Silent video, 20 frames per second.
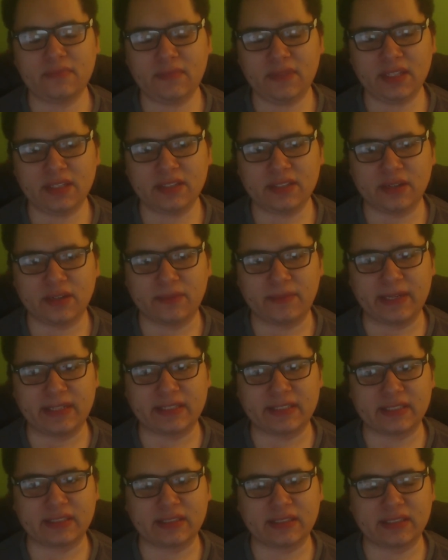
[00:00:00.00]
So
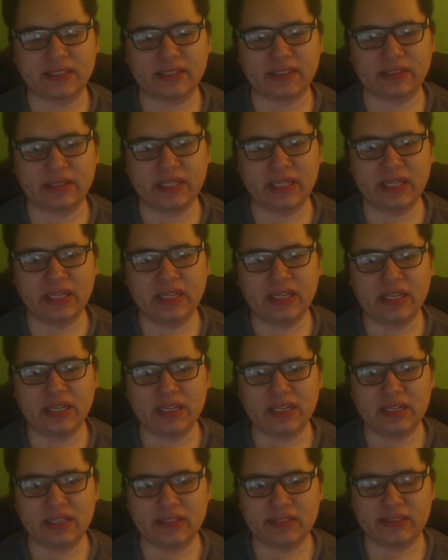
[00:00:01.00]
basically,
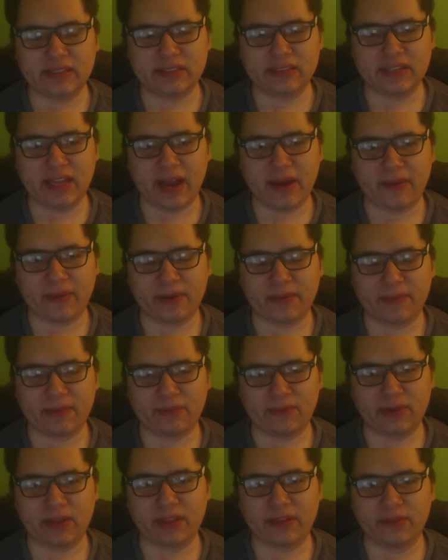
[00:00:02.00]
yeah, I'm going to be
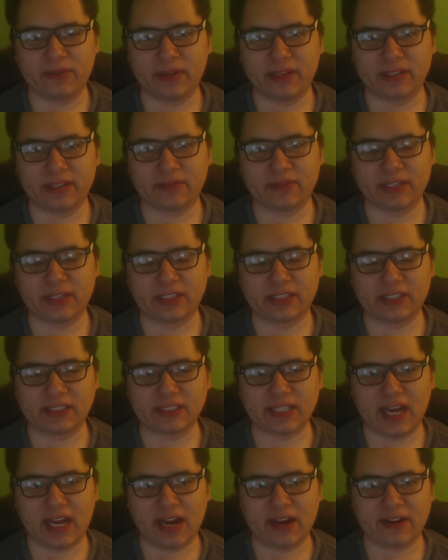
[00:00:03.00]
really, really, really
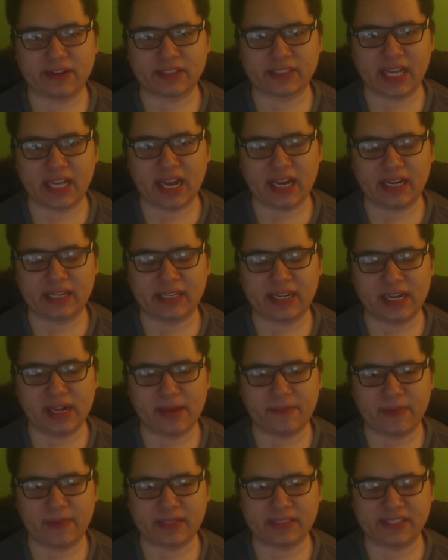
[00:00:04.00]
tired, because I got to get
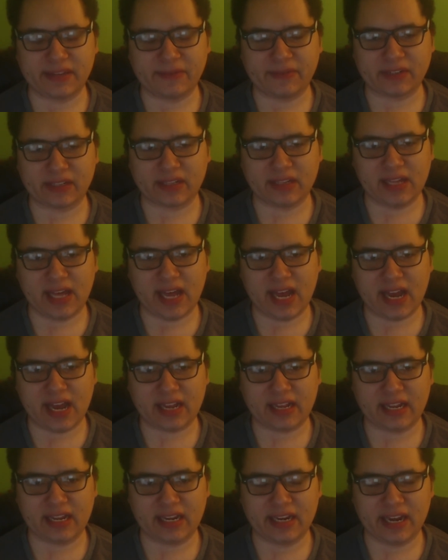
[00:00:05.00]
up at 7
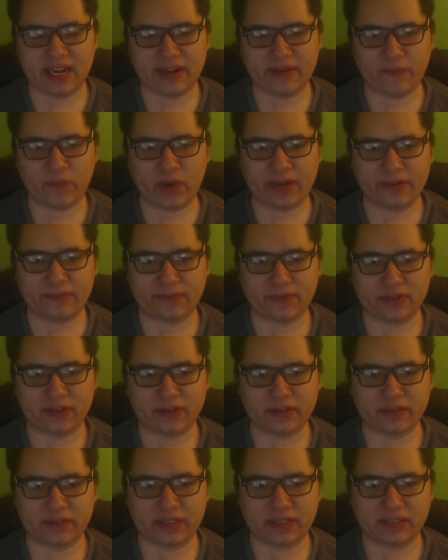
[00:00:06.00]
o'clock and then wait
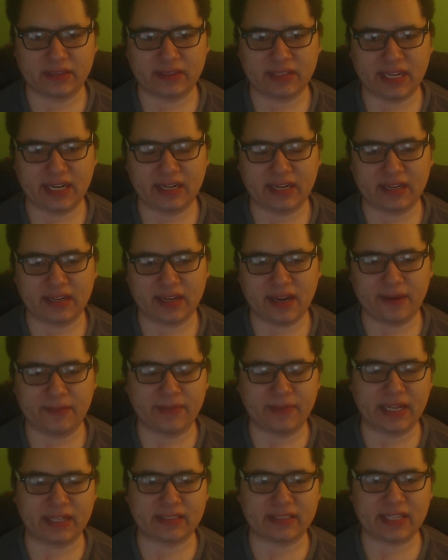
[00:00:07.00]
for the thing to come
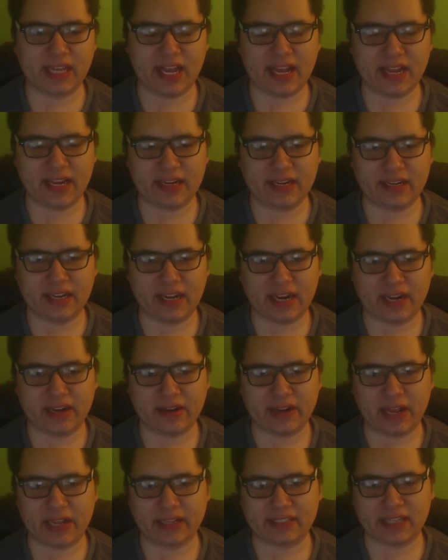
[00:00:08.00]
at 10,
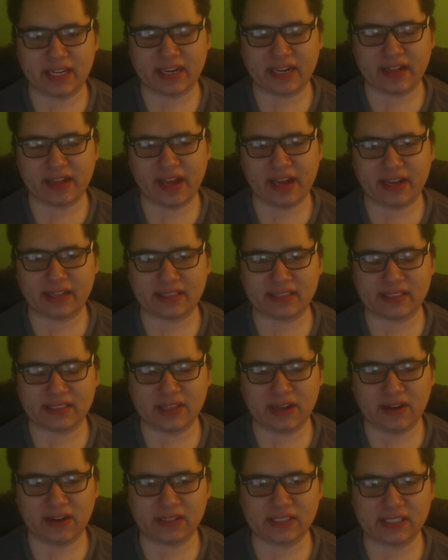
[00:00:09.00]
and at 10 o'clock it
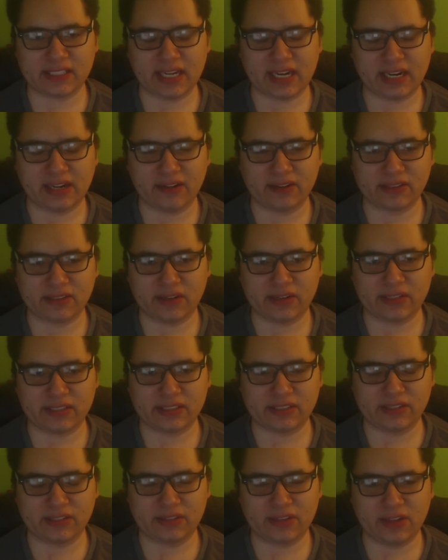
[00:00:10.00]
starts, and then it goes on to
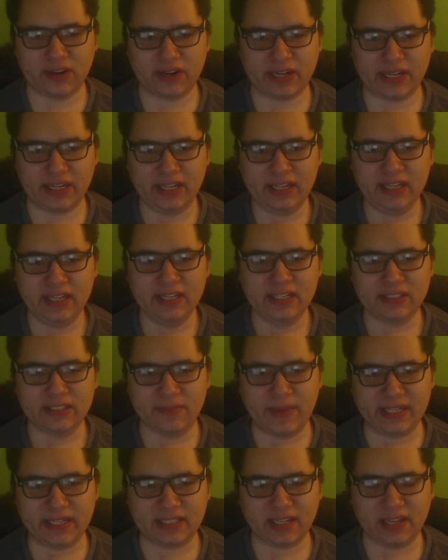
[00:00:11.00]
2:30. So
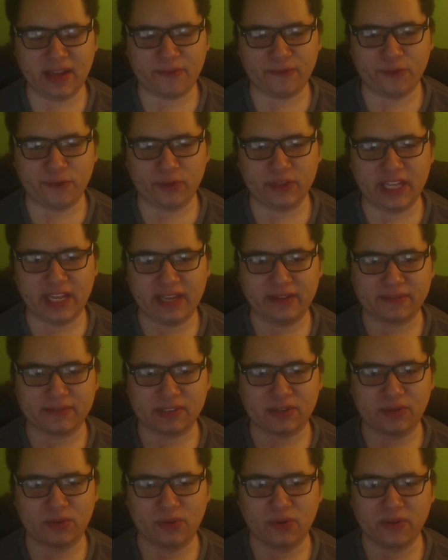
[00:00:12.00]
basically a full day of
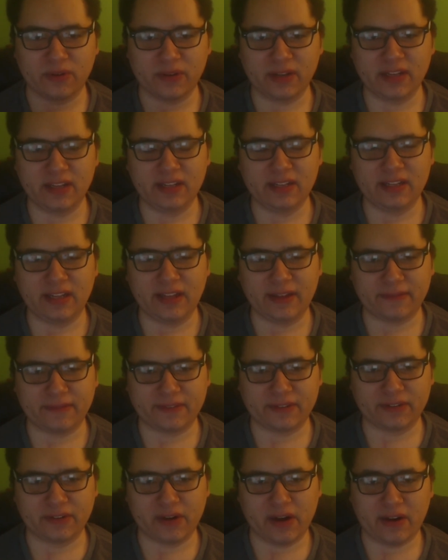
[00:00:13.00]
school if
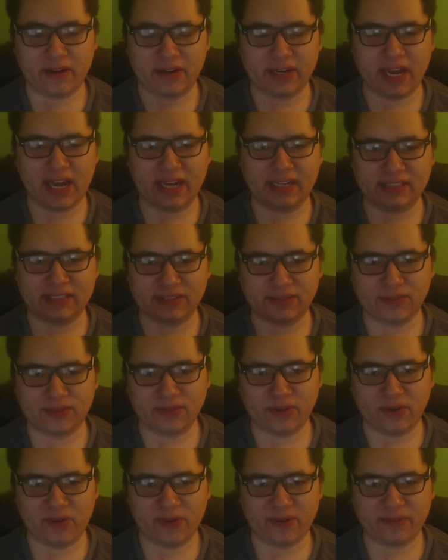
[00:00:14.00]
you are in high
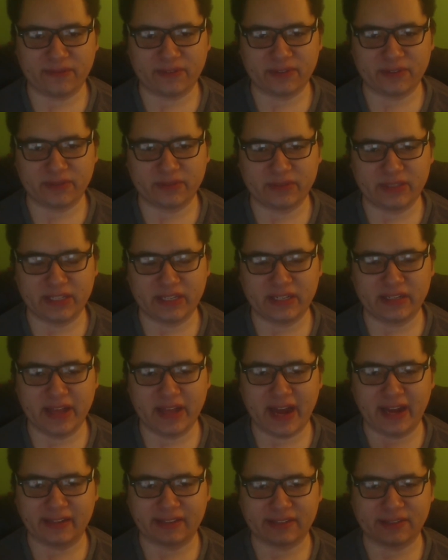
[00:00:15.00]
school, or if you did
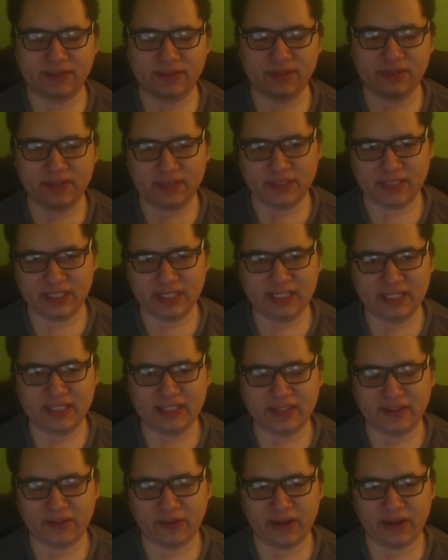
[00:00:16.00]
high school
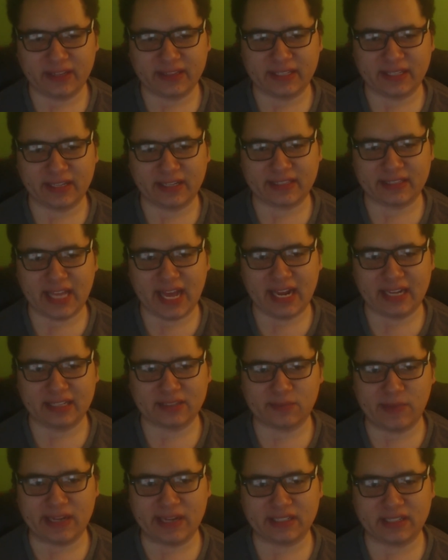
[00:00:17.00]
or anything like that. It's
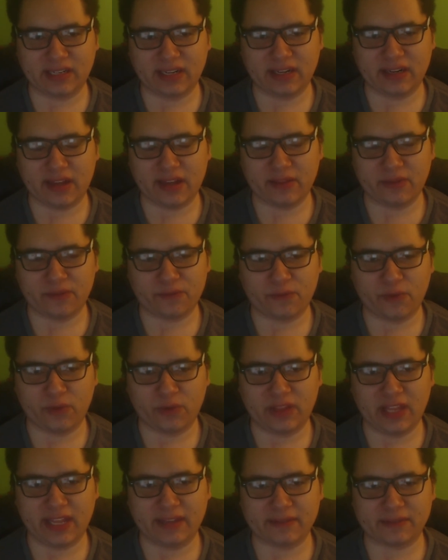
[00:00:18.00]
basically another full
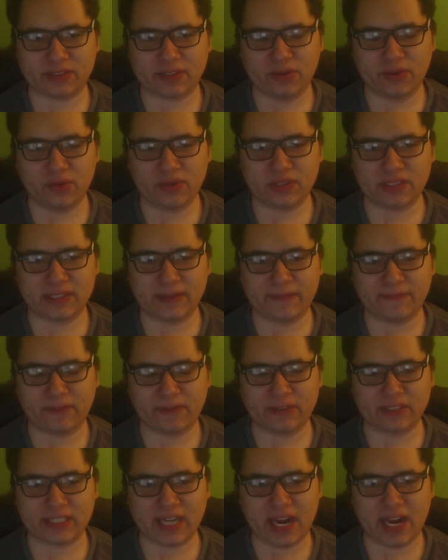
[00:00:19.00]
day of school, except
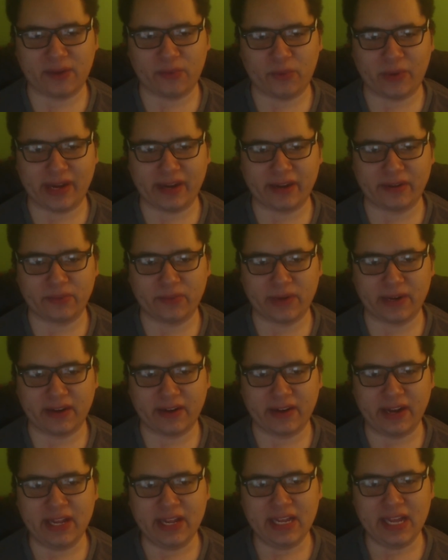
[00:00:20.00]
for it's kind of weird
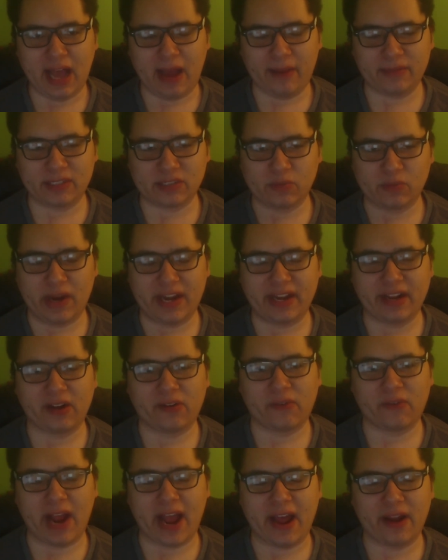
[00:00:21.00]
where I'm just waiting
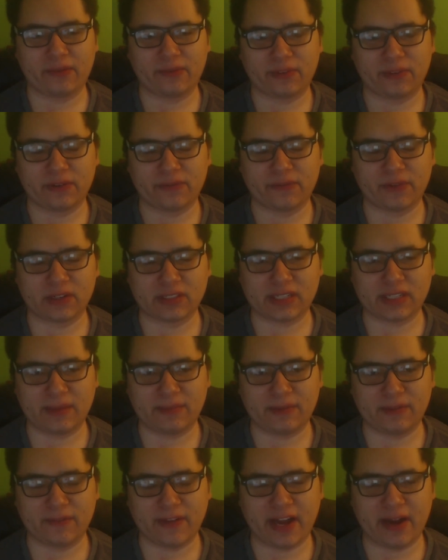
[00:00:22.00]
around for the first
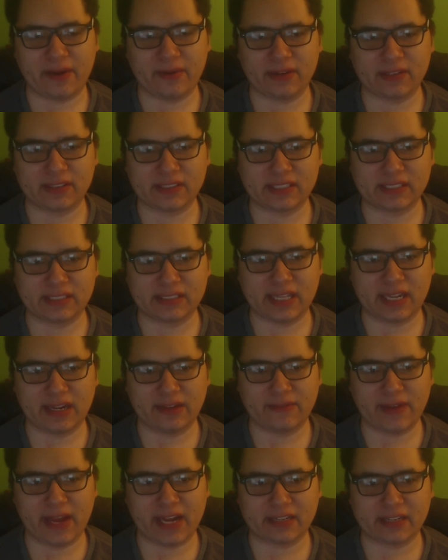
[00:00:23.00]
couple of hours instead
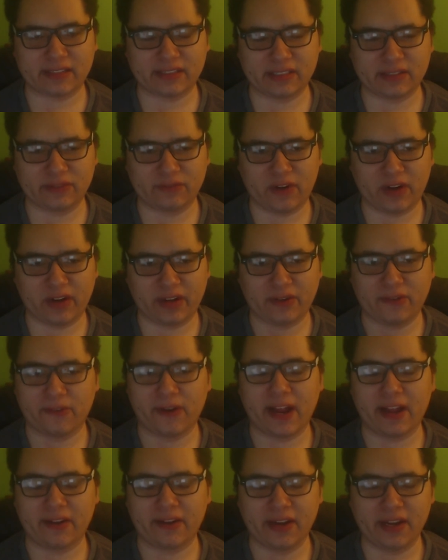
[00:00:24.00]
of actually running
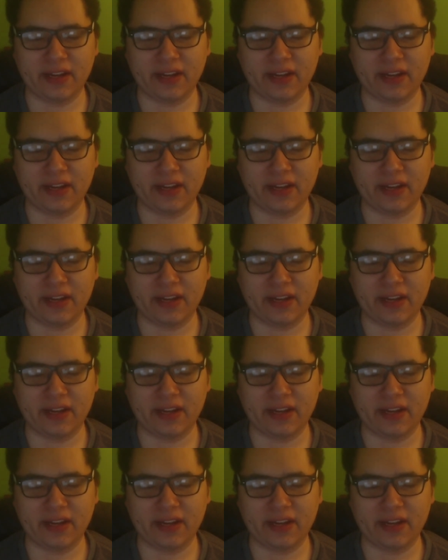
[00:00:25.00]
around.